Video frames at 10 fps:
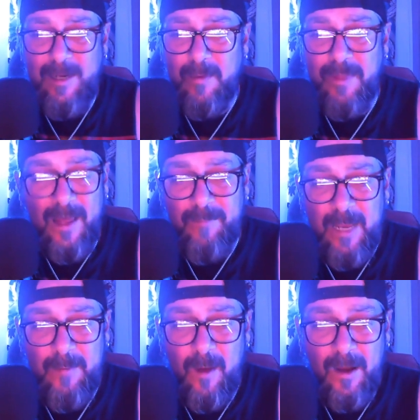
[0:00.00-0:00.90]
with a lot of
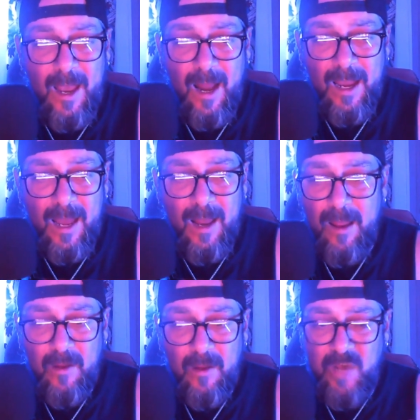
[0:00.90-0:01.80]
people. I got I got a
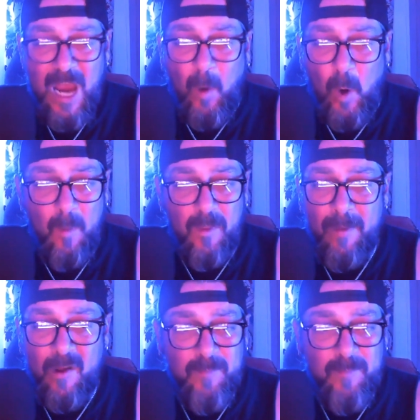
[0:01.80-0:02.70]
chat room with a
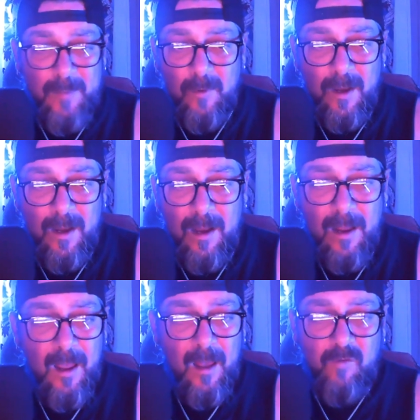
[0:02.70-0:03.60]
bunch of people in it,
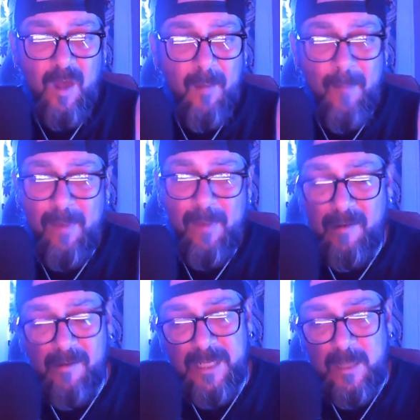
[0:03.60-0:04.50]
so I'm
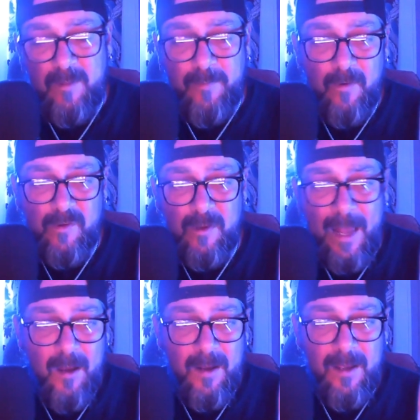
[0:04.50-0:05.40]
constantly dealing with
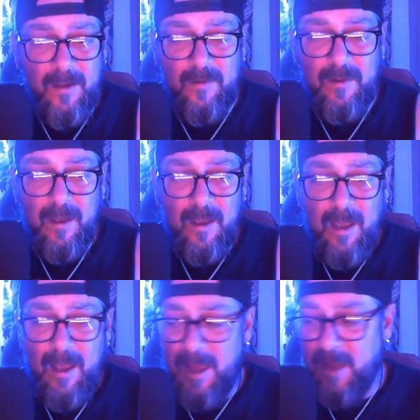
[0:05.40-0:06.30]
personalities,
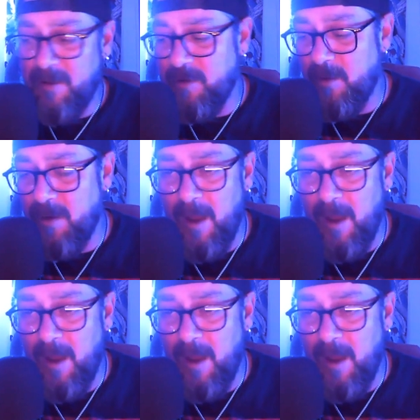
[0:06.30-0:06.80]
and so